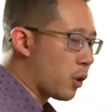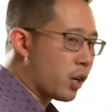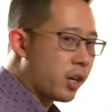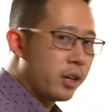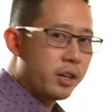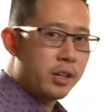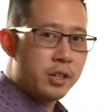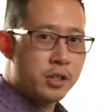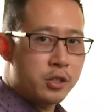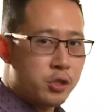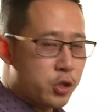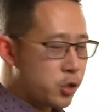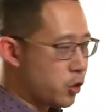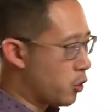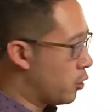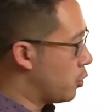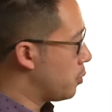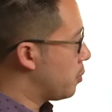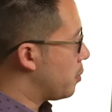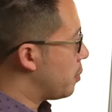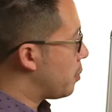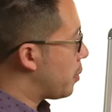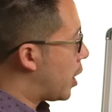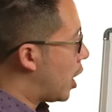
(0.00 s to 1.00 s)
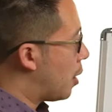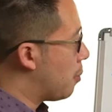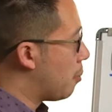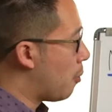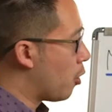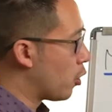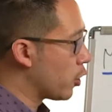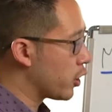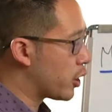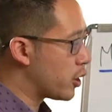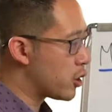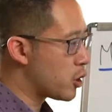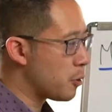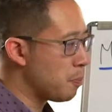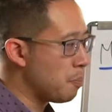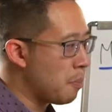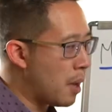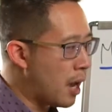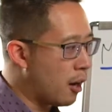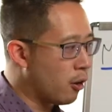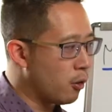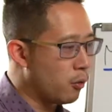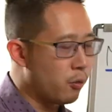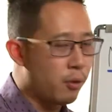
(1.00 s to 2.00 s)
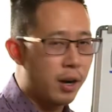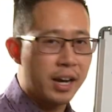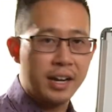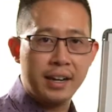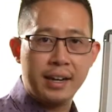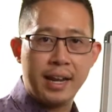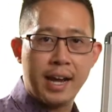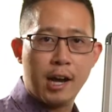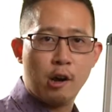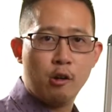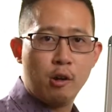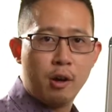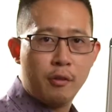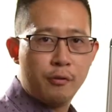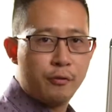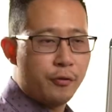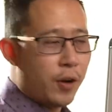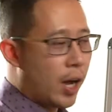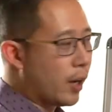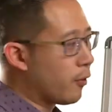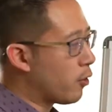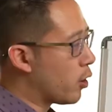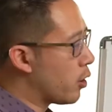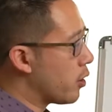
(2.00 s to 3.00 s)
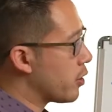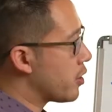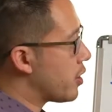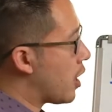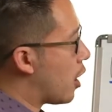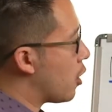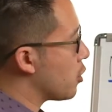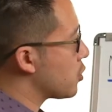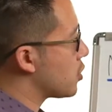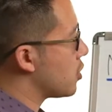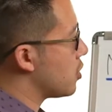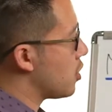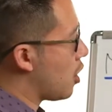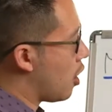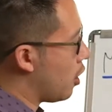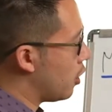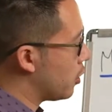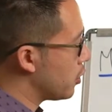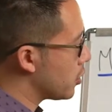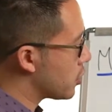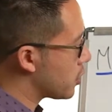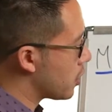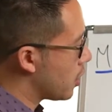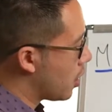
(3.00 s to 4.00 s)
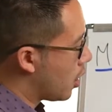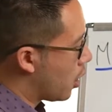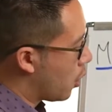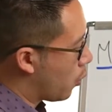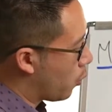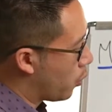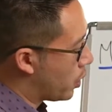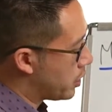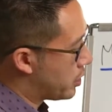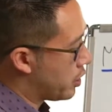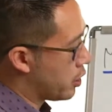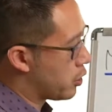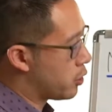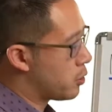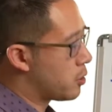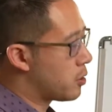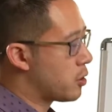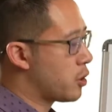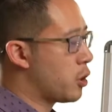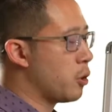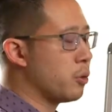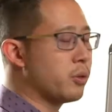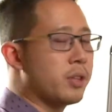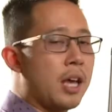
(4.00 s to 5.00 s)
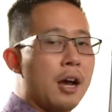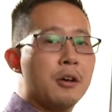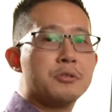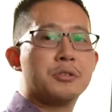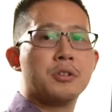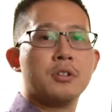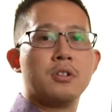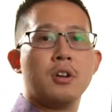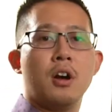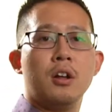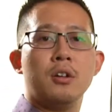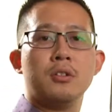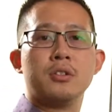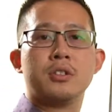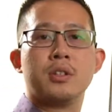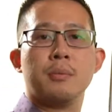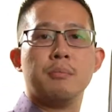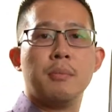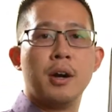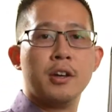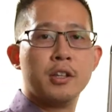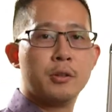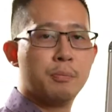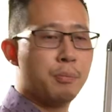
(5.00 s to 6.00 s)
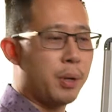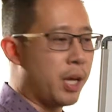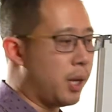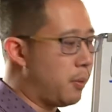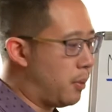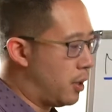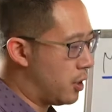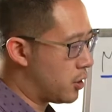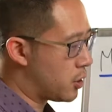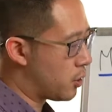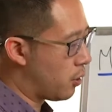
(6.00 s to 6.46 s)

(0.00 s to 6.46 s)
gonna assume a mortgage amount right now of $500,000 with a $2,000 a month payment.